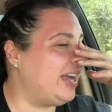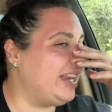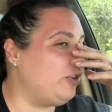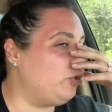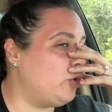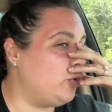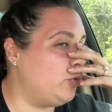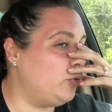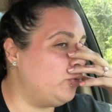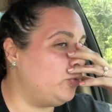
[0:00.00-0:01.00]
didn't
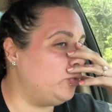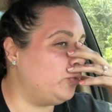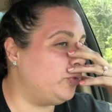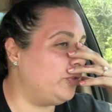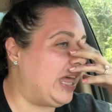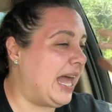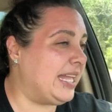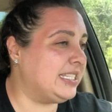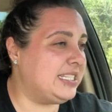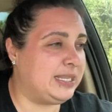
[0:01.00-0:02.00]
know
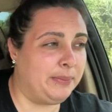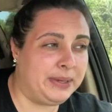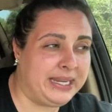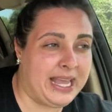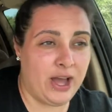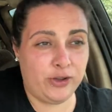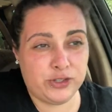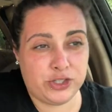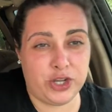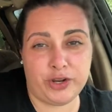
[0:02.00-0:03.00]
that somebody
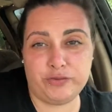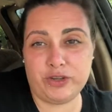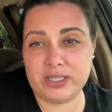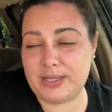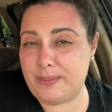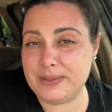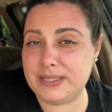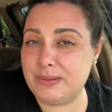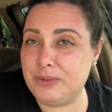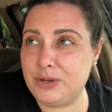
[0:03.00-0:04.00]
else could have dressed up as
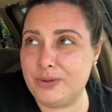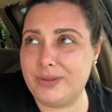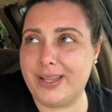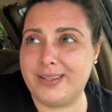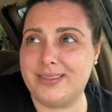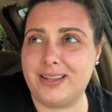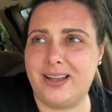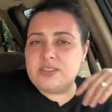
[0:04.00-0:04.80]
him, like, duh.